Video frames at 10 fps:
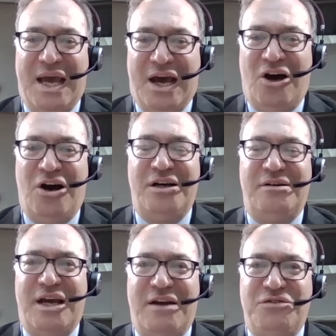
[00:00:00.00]
on or
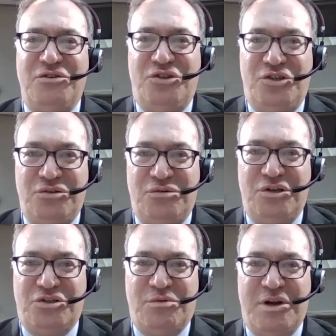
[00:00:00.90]
after June
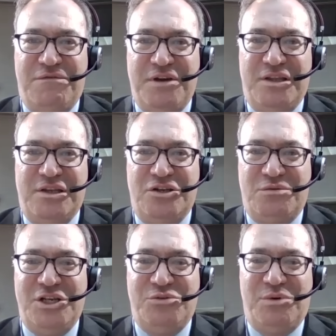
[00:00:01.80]
25th,
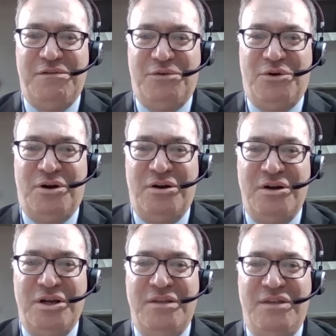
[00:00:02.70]
2024,
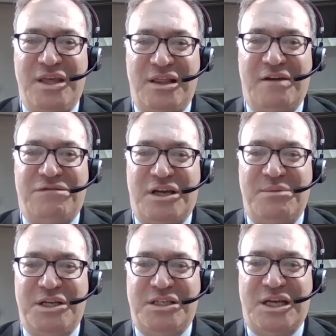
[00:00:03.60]
the
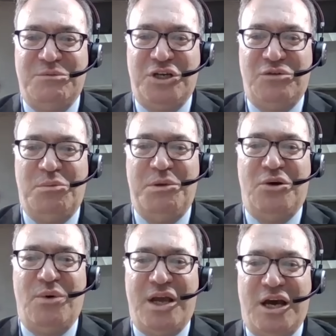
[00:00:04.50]
lifetime exemption will be
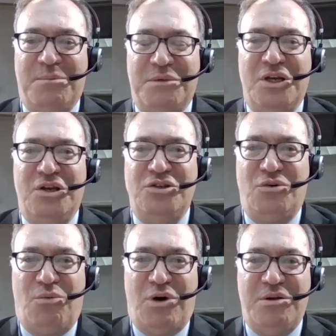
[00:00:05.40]
going up to
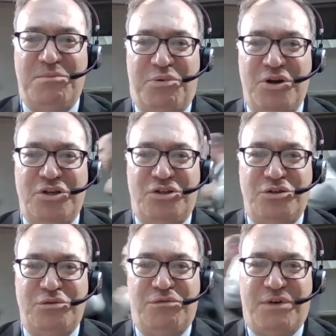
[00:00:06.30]

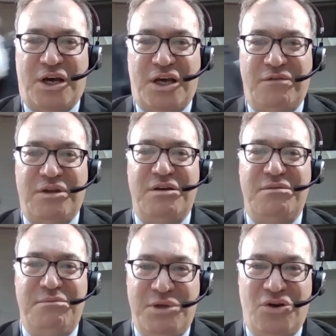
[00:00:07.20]
$1.25
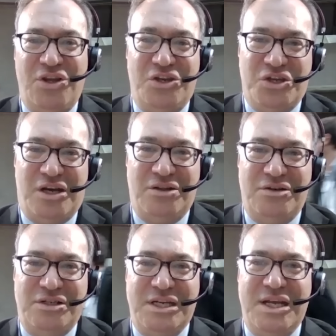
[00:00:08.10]
million
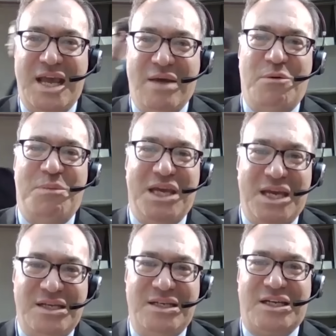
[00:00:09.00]
and will be
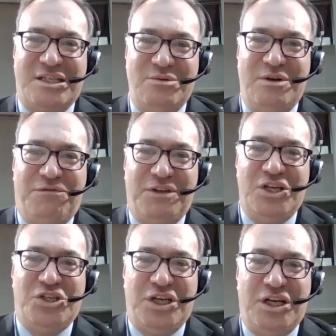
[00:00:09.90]
indexed to
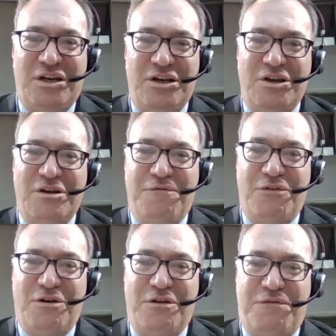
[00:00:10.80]
inflation
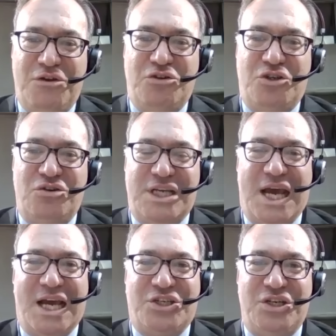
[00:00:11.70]
for future
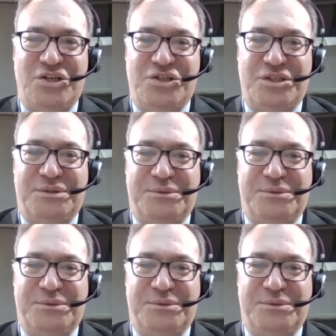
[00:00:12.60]
tax years.